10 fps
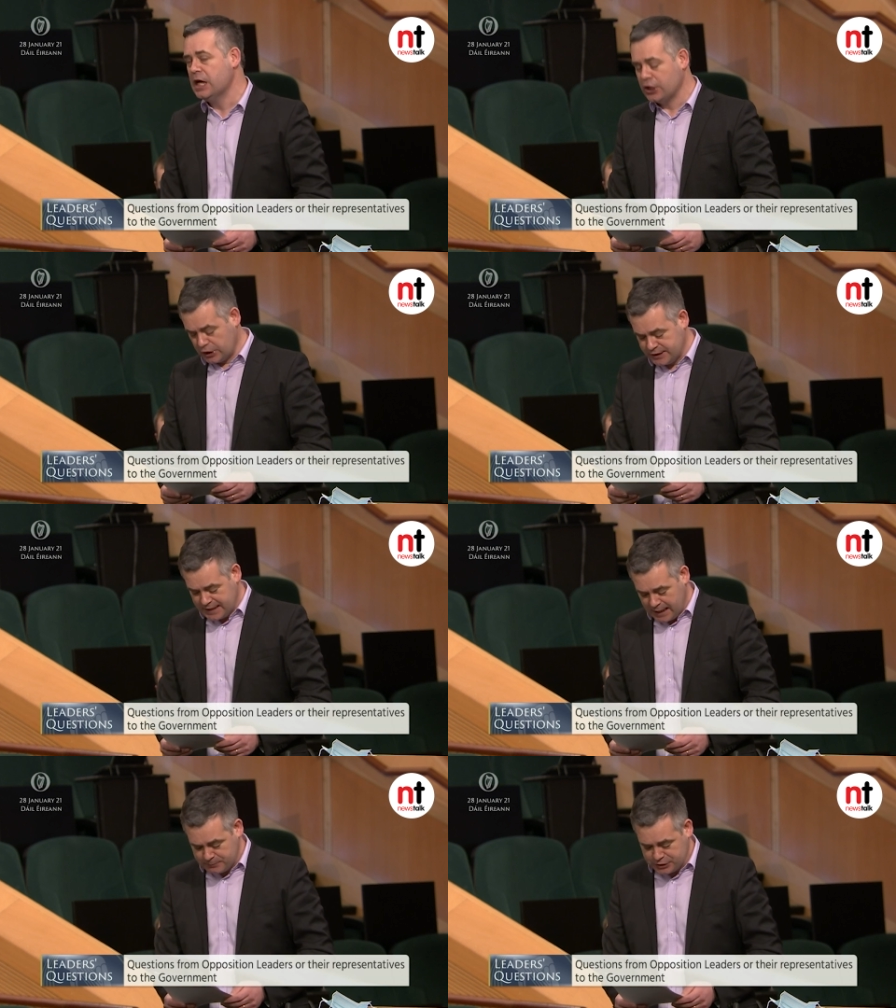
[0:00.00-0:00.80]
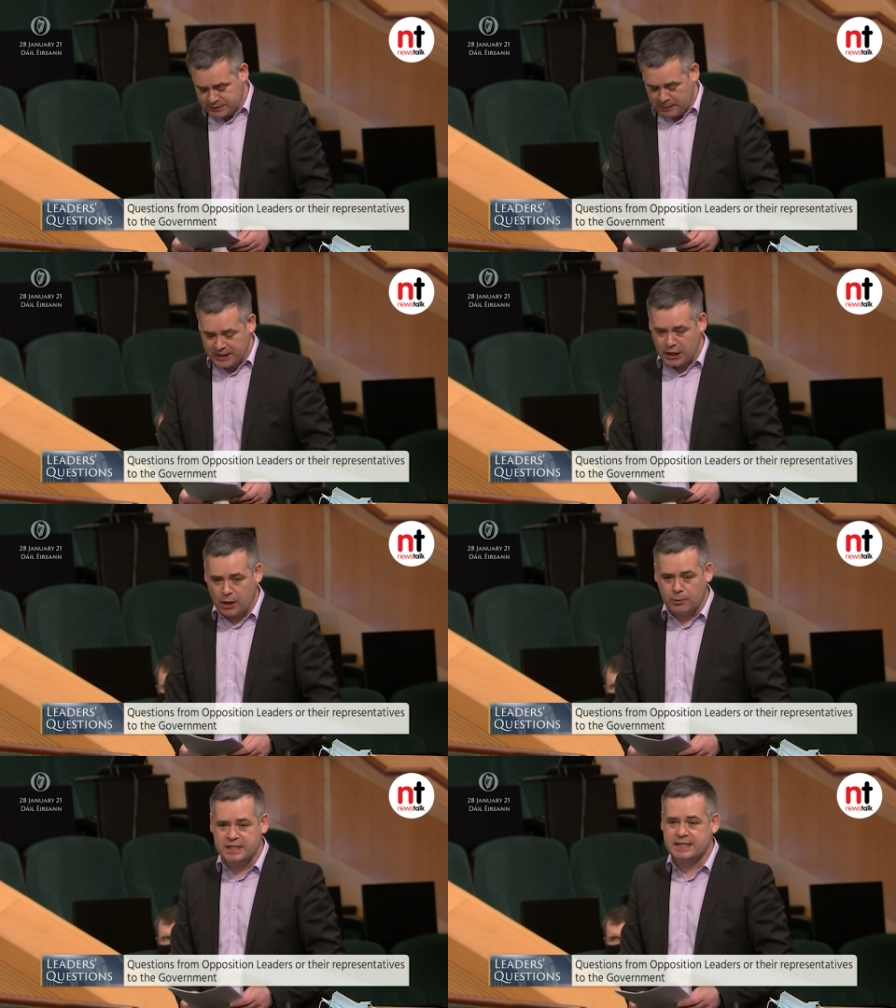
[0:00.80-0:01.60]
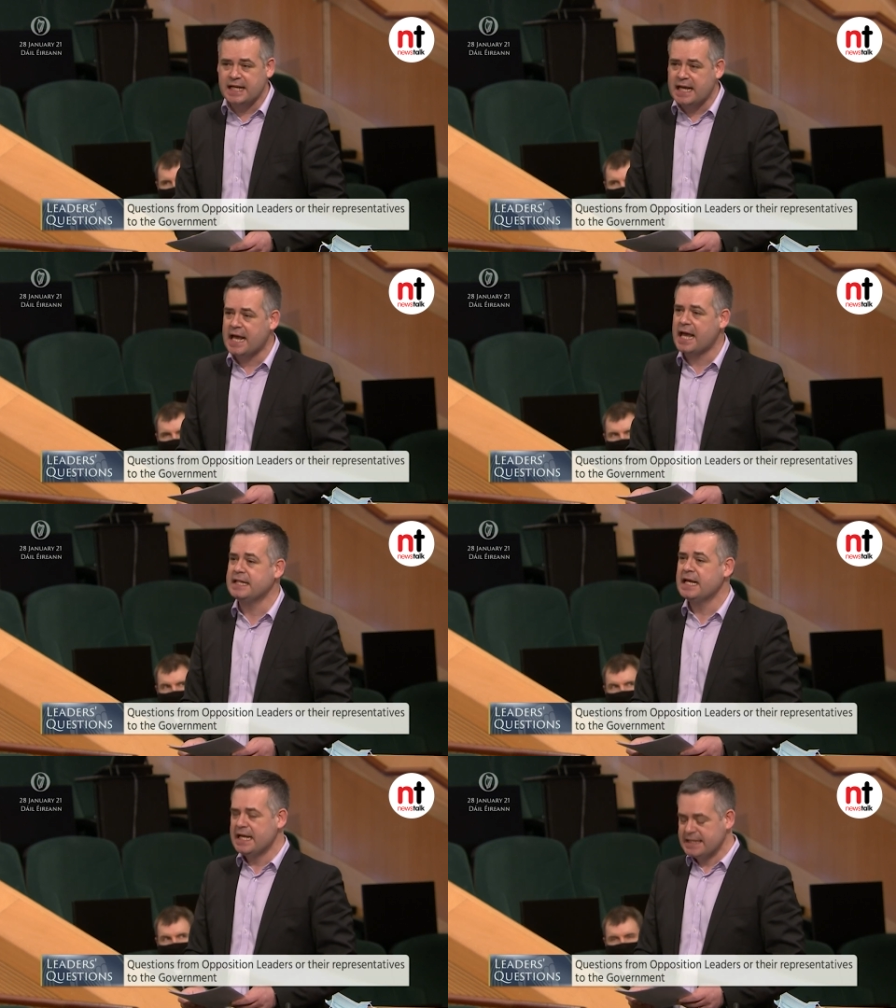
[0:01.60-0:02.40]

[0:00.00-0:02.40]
condemned to spend hours day in,